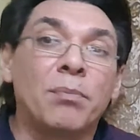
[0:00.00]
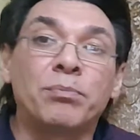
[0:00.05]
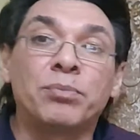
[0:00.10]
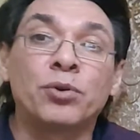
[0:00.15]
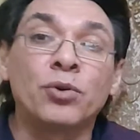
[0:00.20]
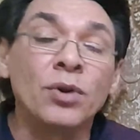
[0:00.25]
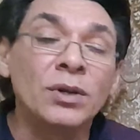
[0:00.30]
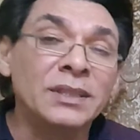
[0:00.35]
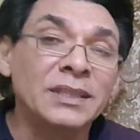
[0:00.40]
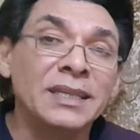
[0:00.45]

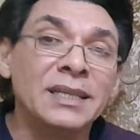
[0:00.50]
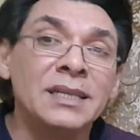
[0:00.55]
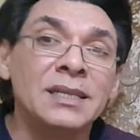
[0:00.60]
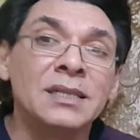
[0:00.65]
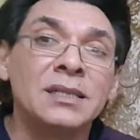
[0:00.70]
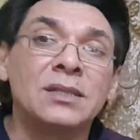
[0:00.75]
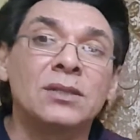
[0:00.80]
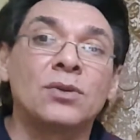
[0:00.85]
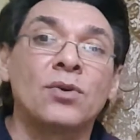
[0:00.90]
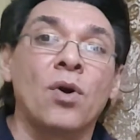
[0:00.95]

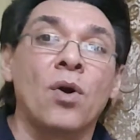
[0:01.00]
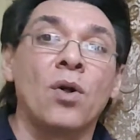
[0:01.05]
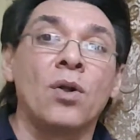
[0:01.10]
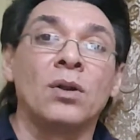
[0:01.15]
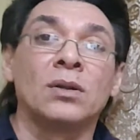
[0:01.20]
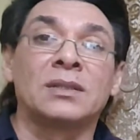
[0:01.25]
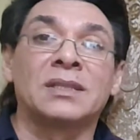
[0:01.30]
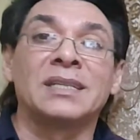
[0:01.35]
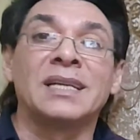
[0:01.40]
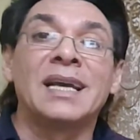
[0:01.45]
Proteins
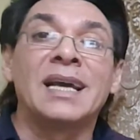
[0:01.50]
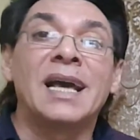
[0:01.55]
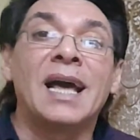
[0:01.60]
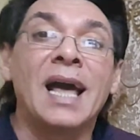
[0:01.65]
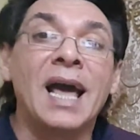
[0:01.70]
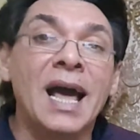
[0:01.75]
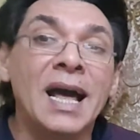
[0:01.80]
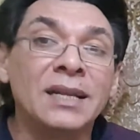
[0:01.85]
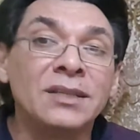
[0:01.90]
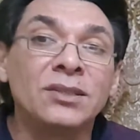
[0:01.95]
called
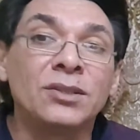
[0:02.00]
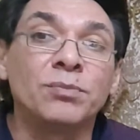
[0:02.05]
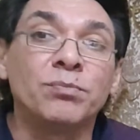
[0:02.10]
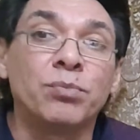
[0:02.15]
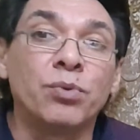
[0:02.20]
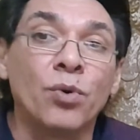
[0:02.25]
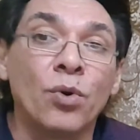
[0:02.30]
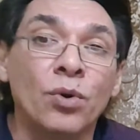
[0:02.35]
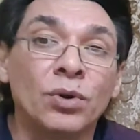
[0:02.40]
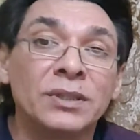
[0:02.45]

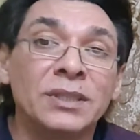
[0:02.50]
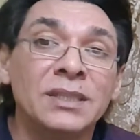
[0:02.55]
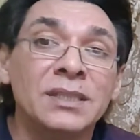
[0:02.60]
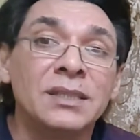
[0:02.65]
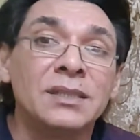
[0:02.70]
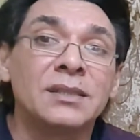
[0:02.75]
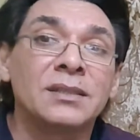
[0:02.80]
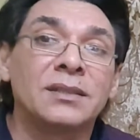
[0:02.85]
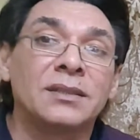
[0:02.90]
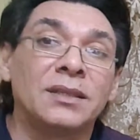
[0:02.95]

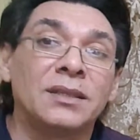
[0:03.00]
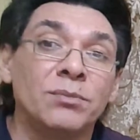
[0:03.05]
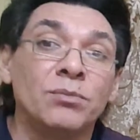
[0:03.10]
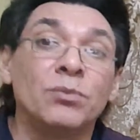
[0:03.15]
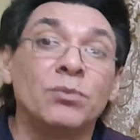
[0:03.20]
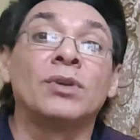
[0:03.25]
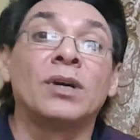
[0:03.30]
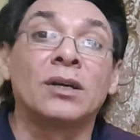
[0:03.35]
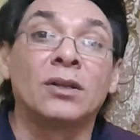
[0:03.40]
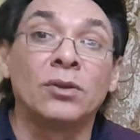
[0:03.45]
antibodies,
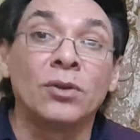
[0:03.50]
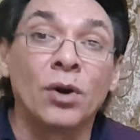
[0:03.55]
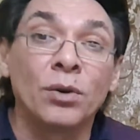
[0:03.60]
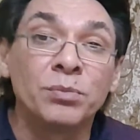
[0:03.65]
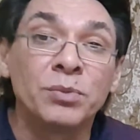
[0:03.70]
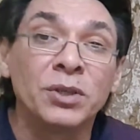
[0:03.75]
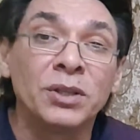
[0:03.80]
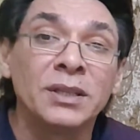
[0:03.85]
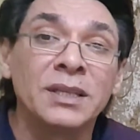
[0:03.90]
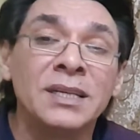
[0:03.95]

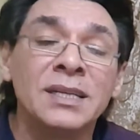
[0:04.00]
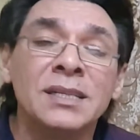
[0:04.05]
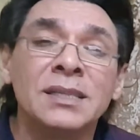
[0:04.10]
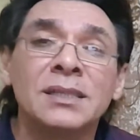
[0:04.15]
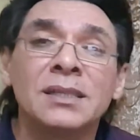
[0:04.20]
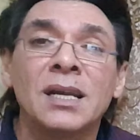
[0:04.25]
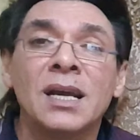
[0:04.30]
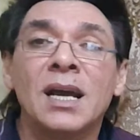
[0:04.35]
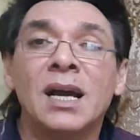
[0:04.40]
immunoglobulins,